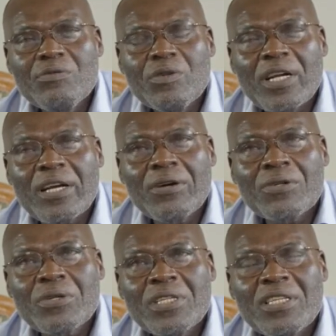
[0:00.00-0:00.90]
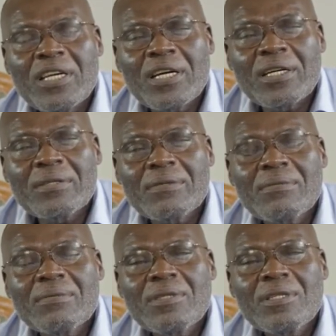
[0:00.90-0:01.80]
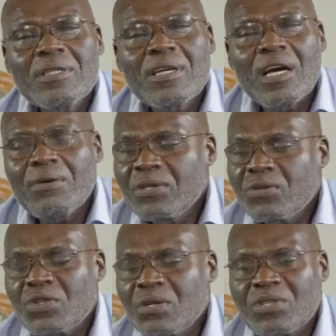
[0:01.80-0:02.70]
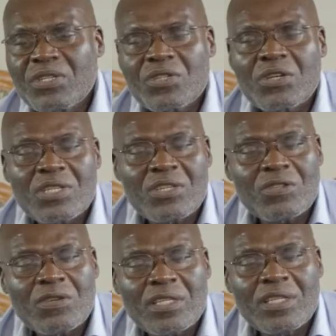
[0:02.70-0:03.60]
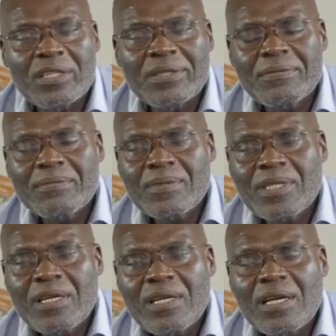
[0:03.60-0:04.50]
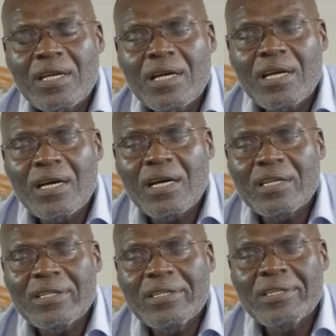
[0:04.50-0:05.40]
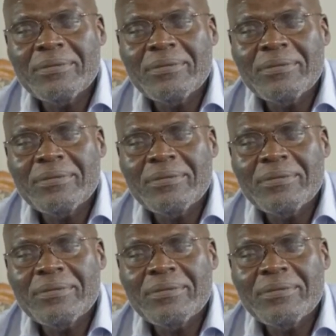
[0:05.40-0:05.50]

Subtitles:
when I got to India, I went through some series of tests over there. And